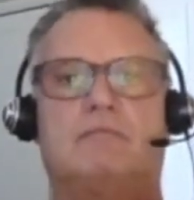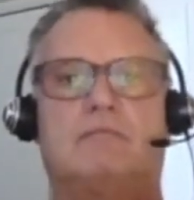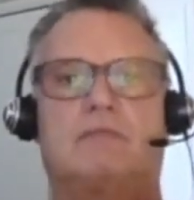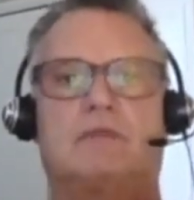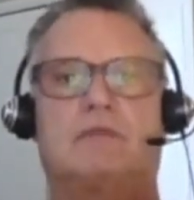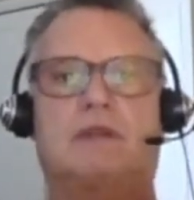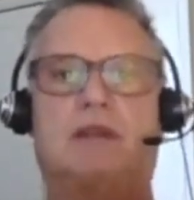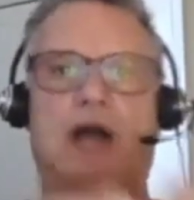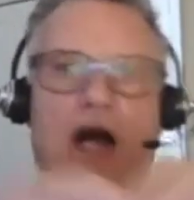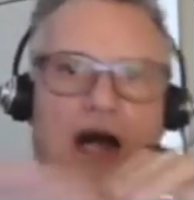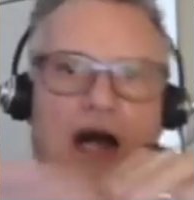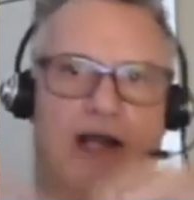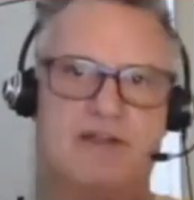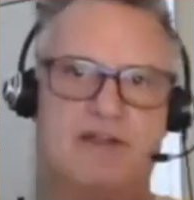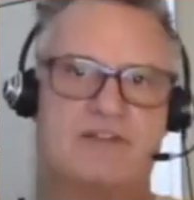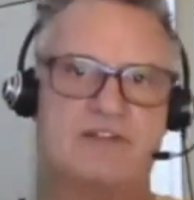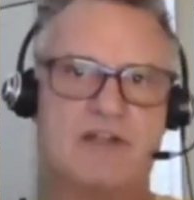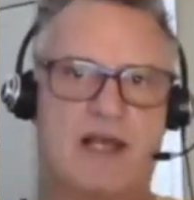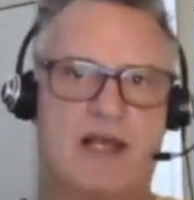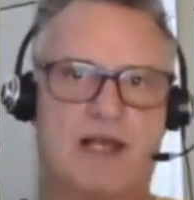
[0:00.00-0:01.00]
God is
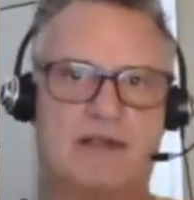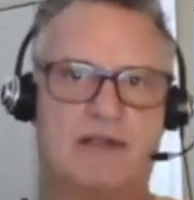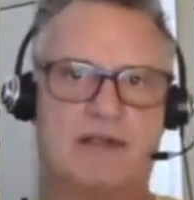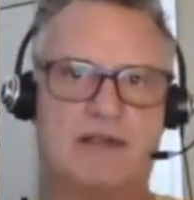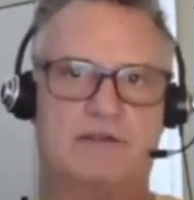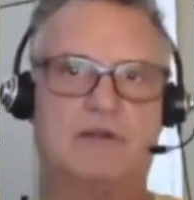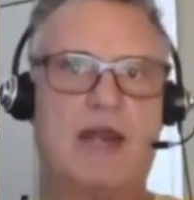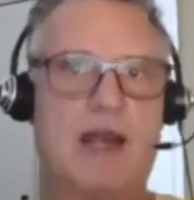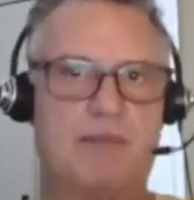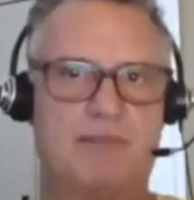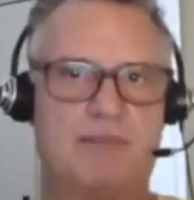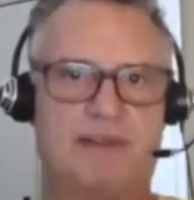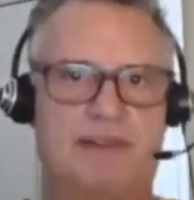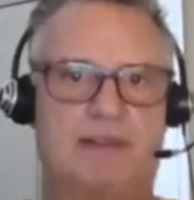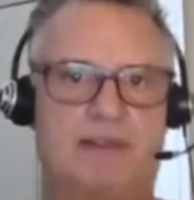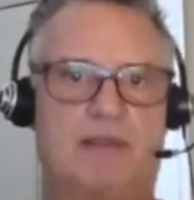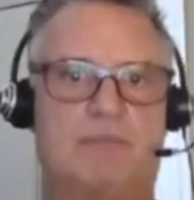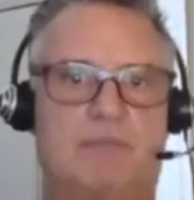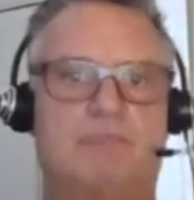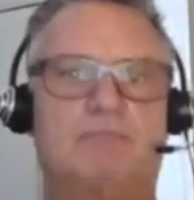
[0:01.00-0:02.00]
not trapping
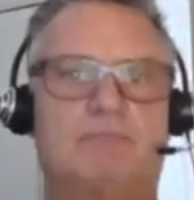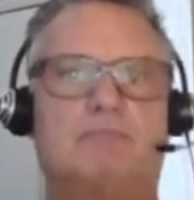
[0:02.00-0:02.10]
them.